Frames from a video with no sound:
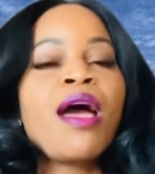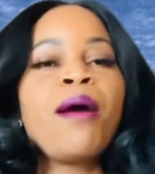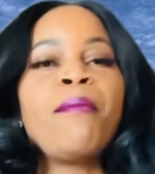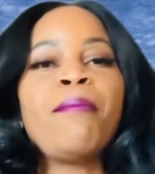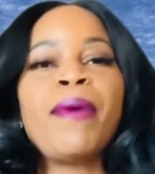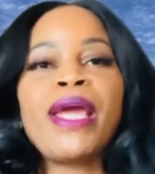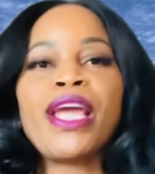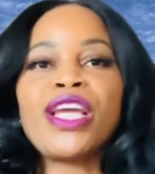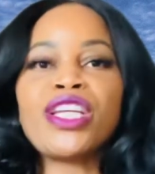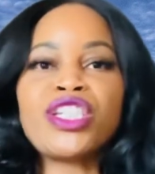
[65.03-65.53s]

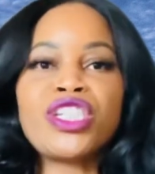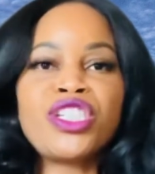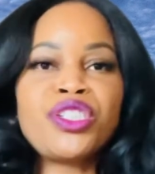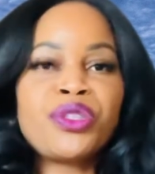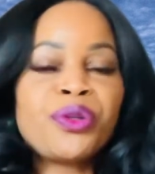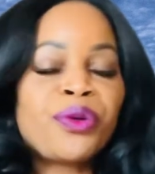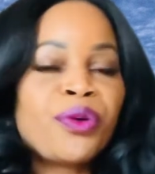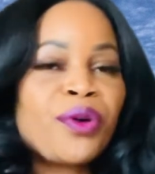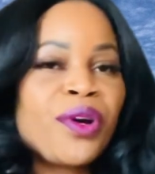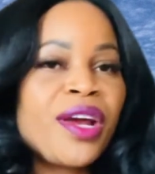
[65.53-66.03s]
making
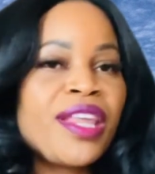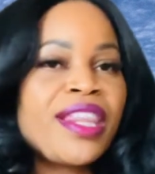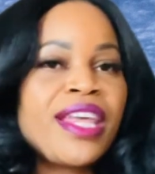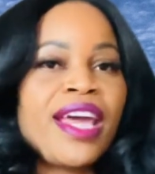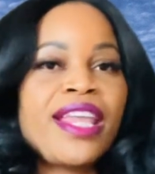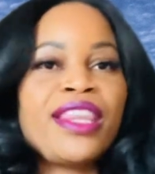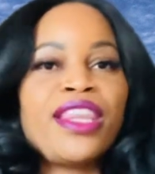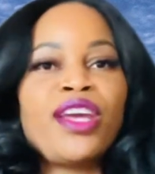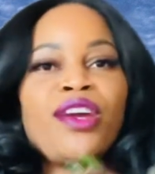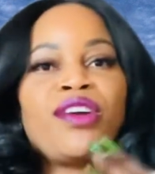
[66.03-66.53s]
sure
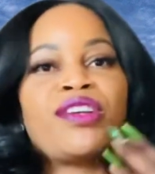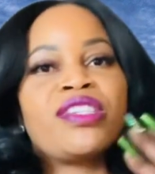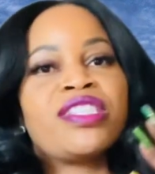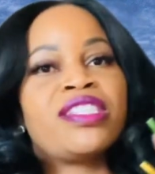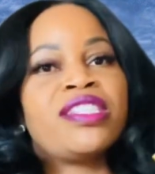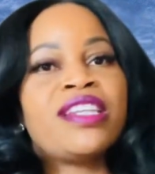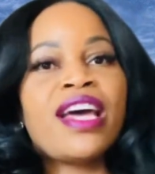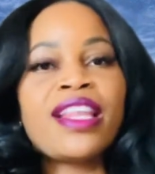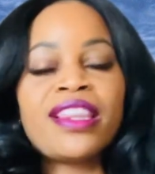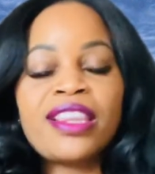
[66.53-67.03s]
that there is
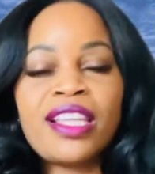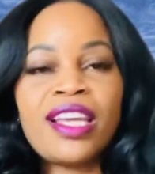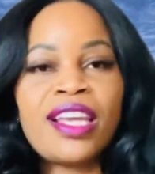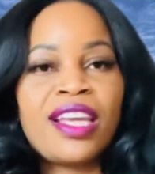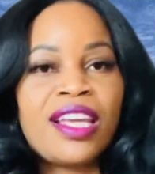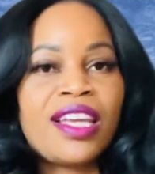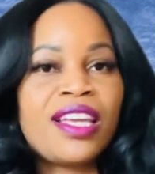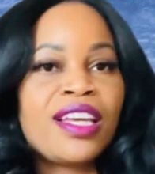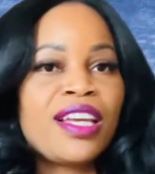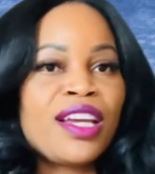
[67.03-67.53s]

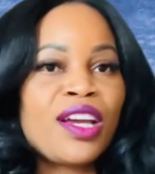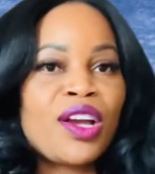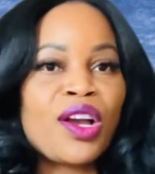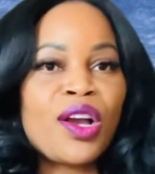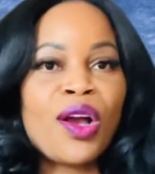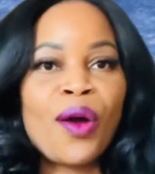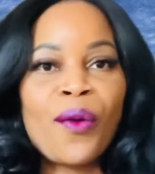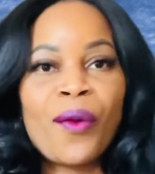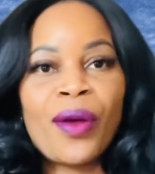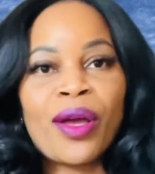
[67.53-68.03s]
nothing
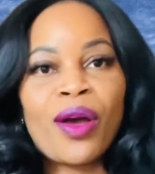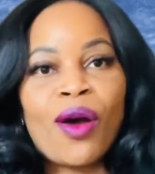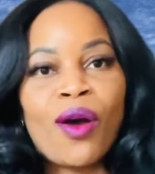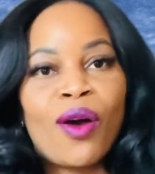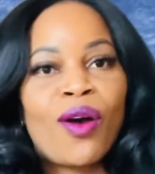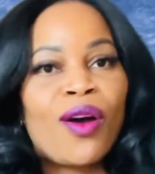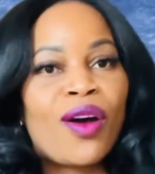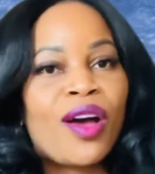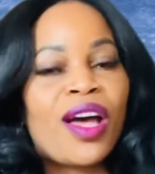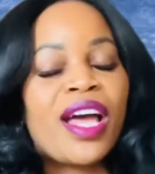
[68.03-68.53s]
going
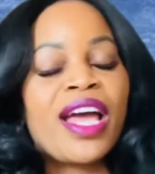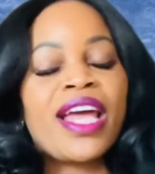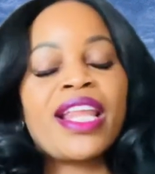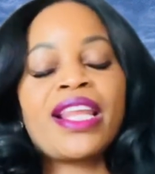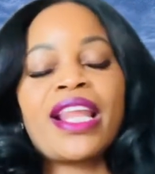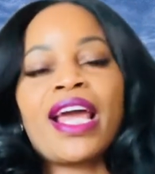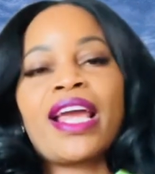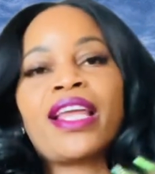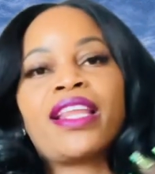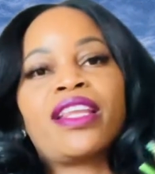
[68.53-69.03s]
on,
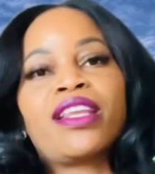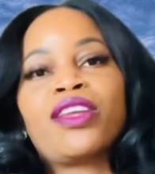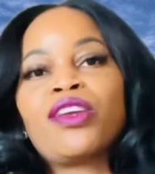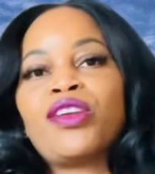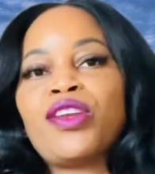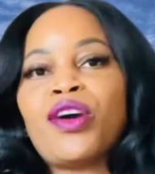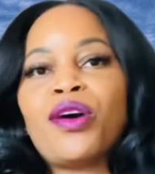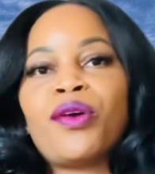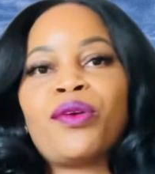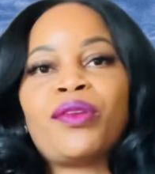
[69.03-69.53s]
like, you
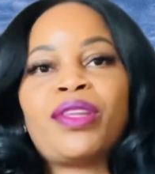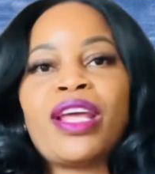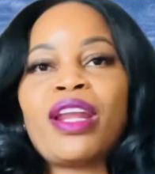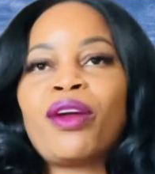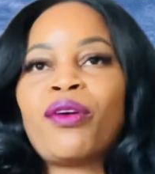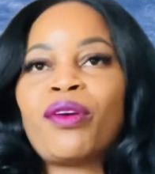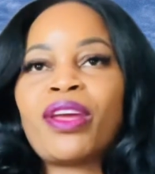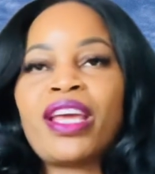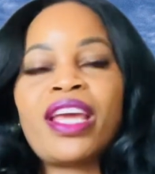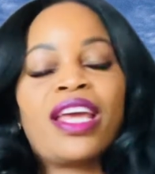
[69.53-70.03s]
know, they
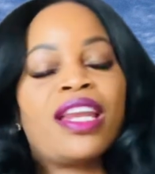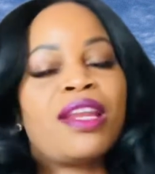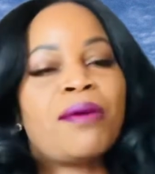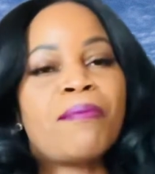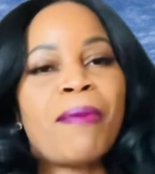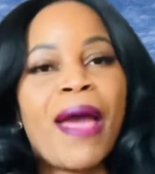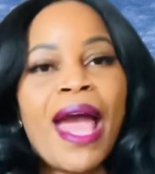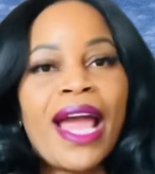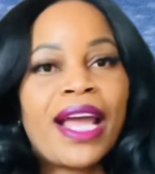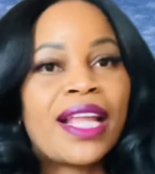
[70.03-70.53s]
don't get any
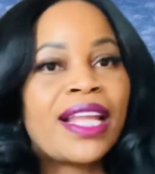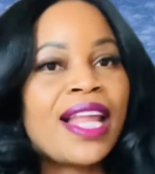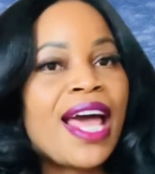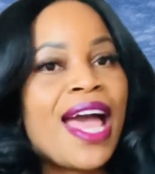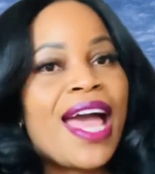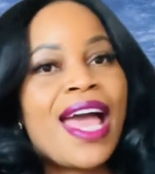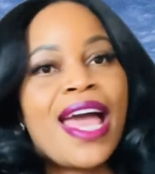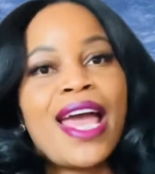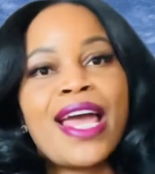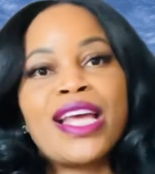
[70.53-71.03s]

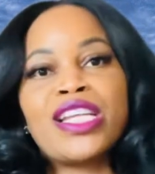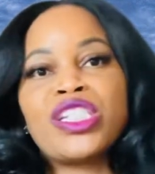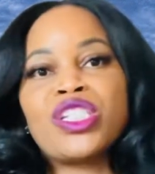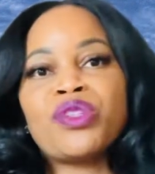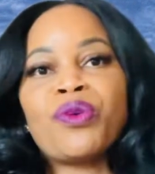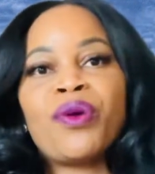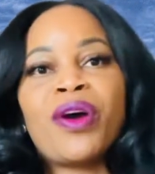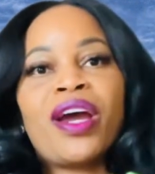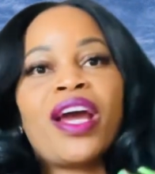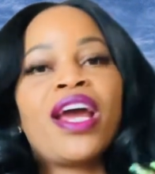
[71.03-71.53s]
backlash
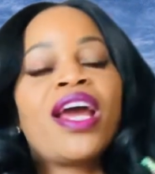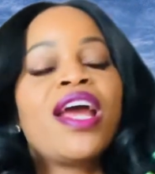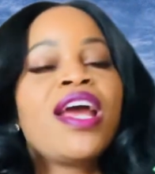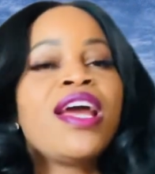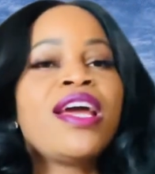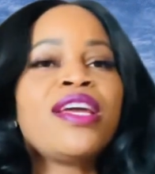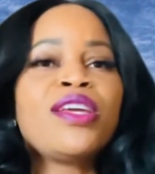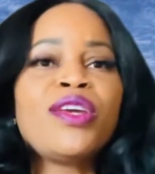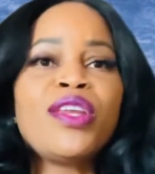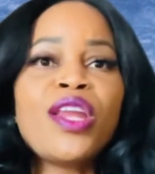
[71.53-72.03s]
or,
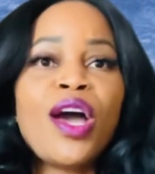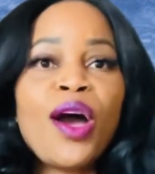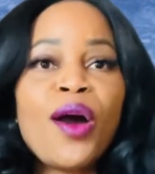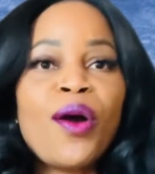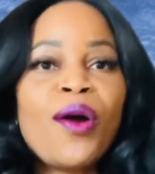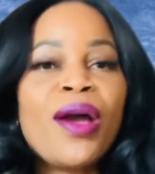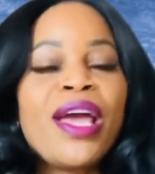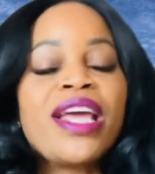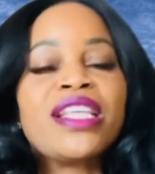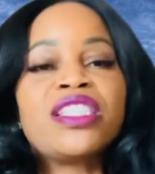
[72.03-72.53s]
you know,
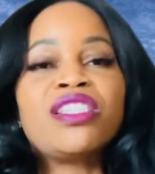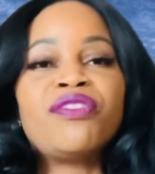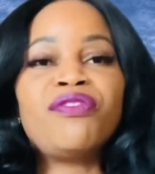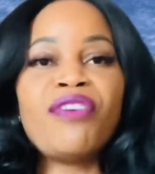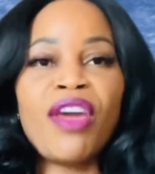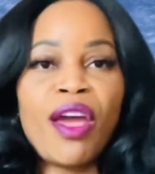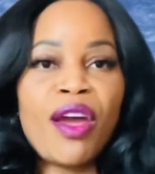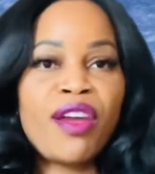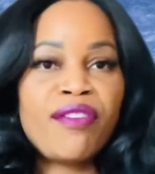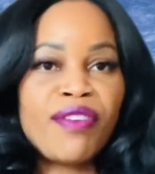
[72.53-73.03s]
it's
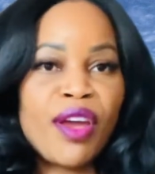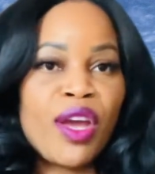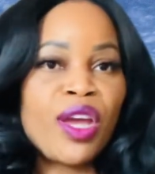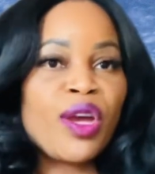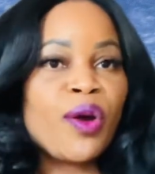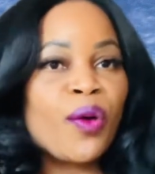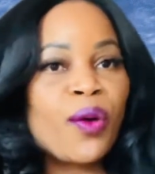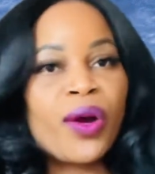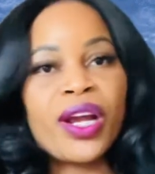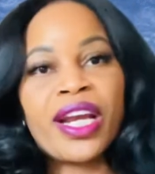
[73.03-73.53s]
very, very
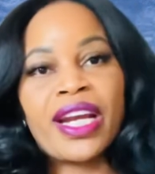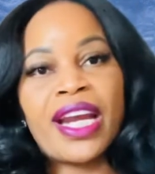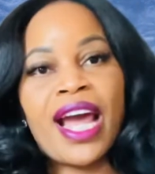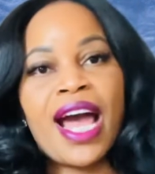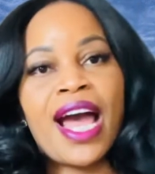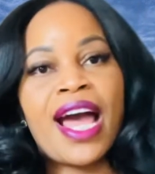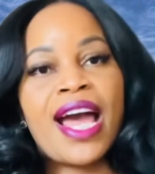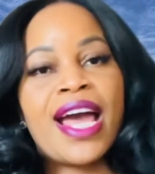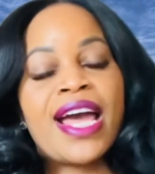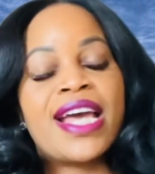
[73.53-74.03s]

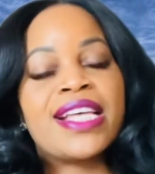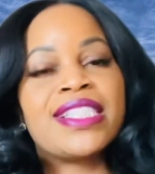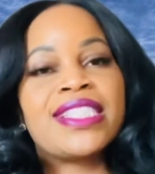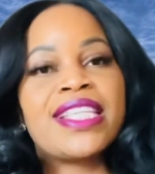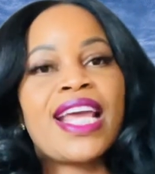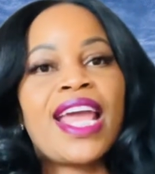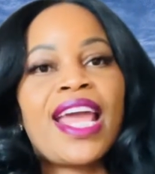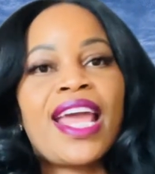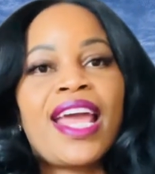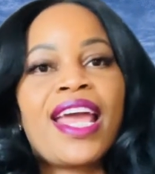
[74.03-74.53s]
organized
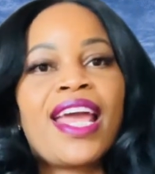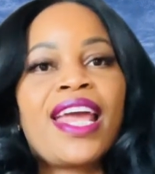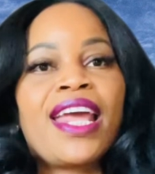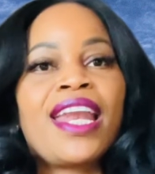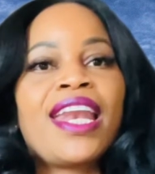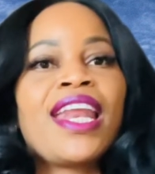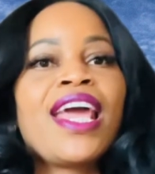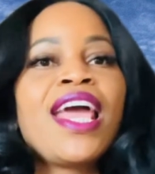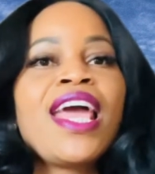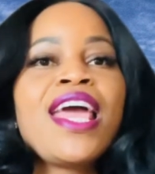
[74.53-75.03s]

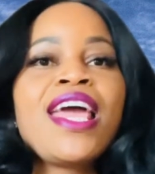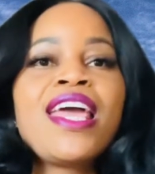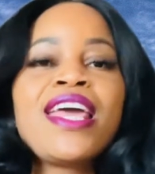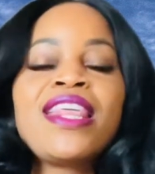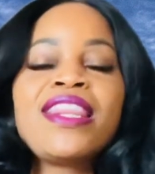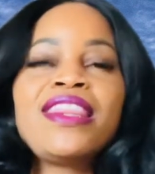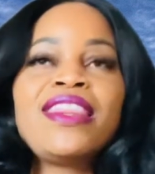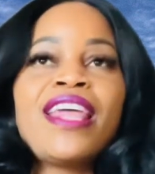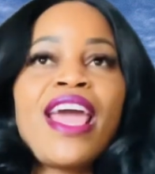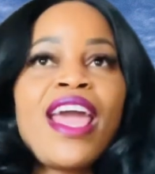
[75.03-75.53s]
and
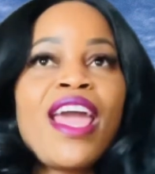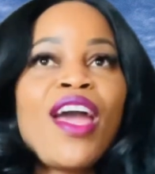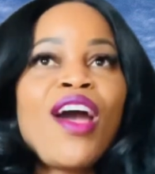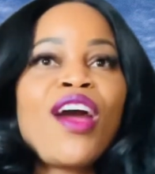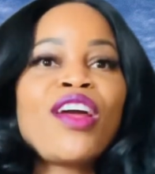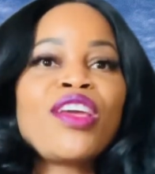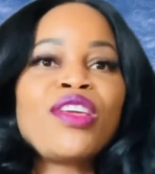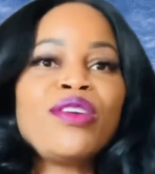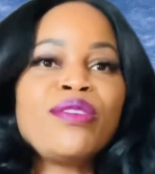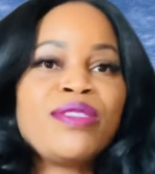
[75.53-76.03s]
they are
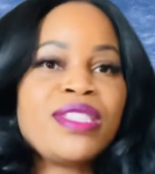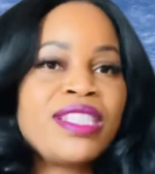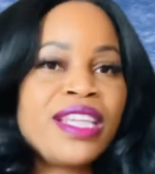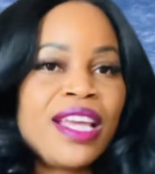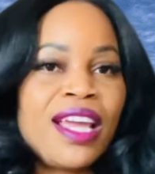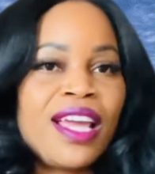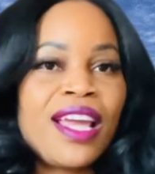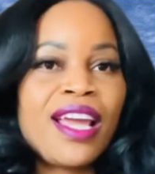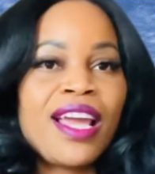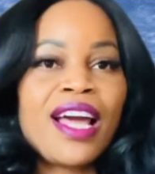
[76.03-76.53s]

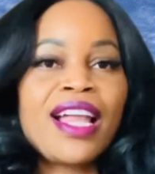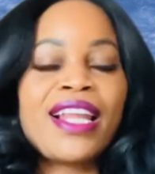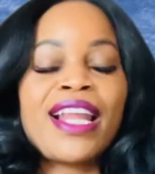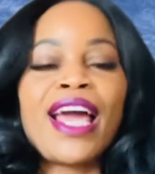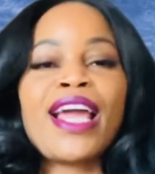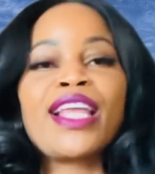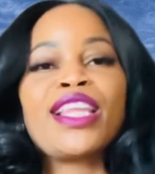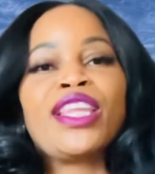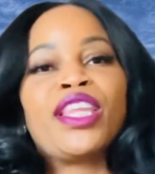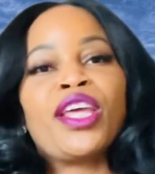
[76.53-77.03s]
using
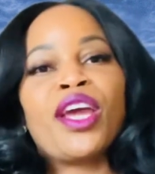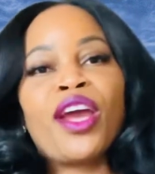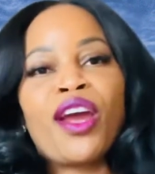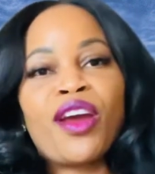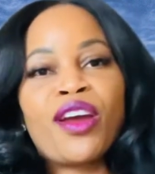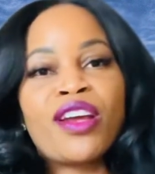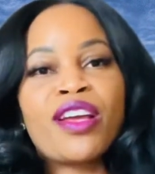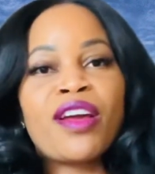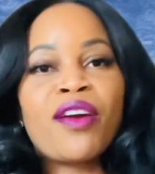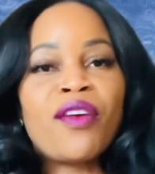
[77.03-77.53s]
like
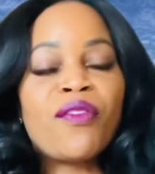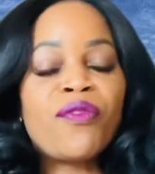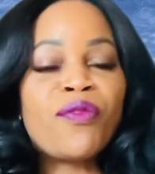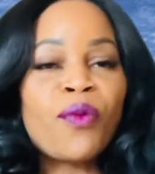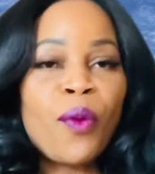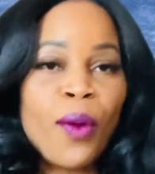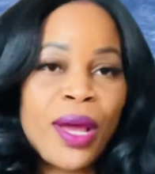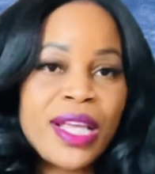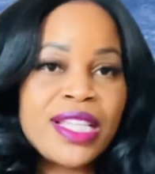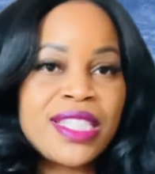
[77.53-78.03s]
their
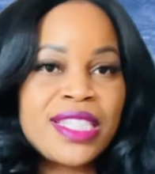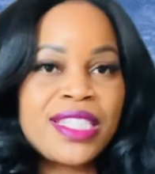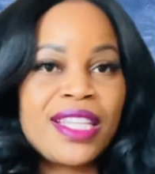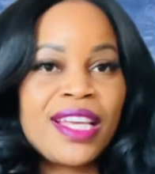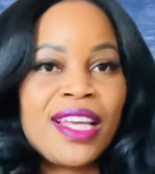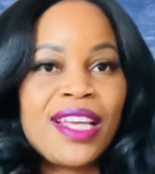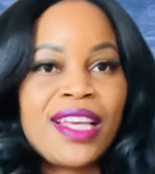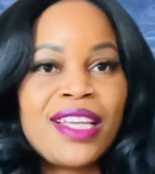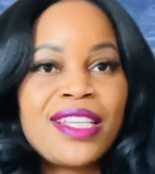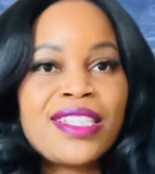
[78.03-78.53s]

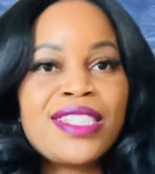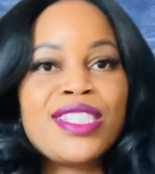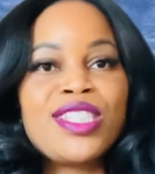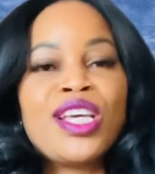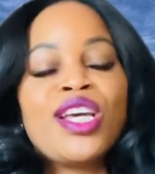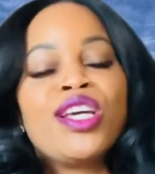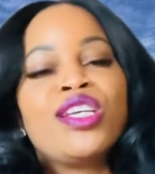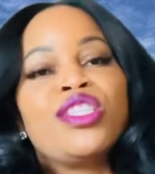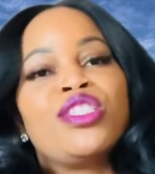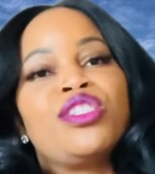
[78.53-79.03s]
voices
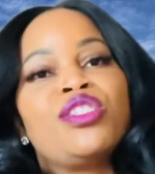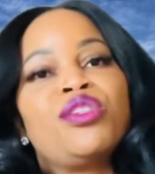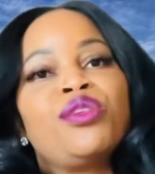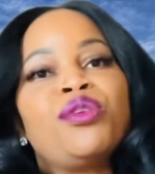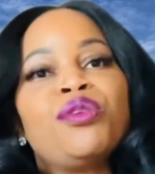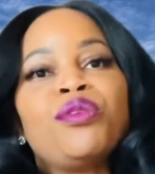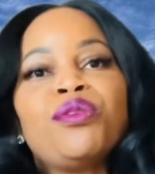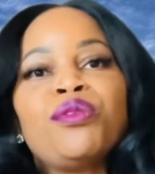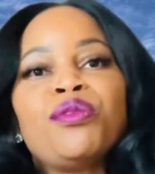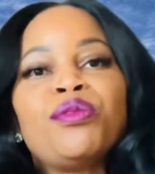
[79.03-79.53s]

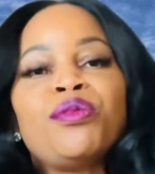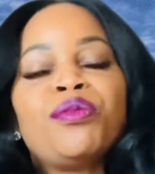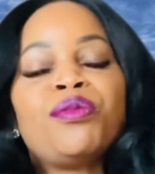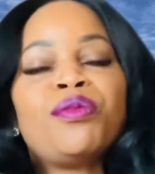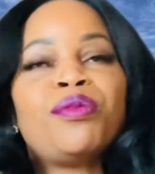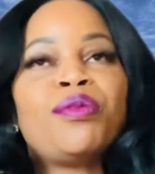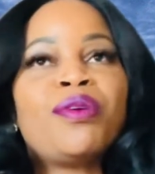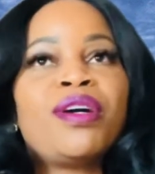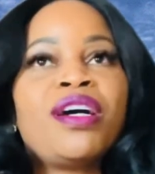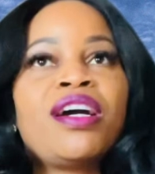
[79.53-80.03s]

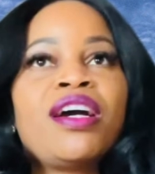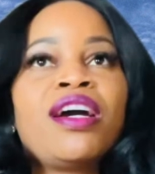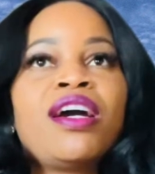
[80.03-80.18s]
to